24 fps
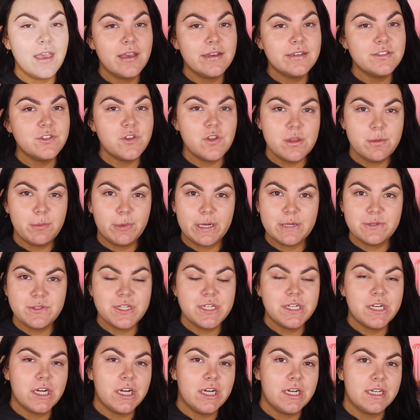So the brows
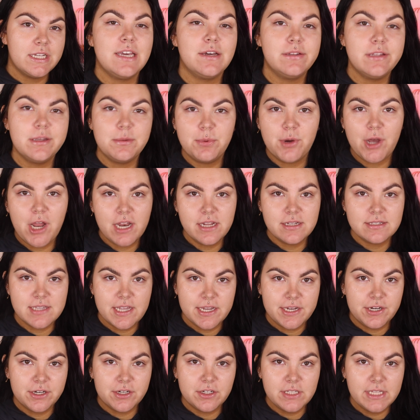are on. The only products I
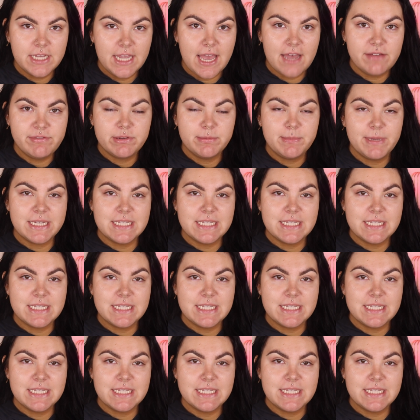currently have on my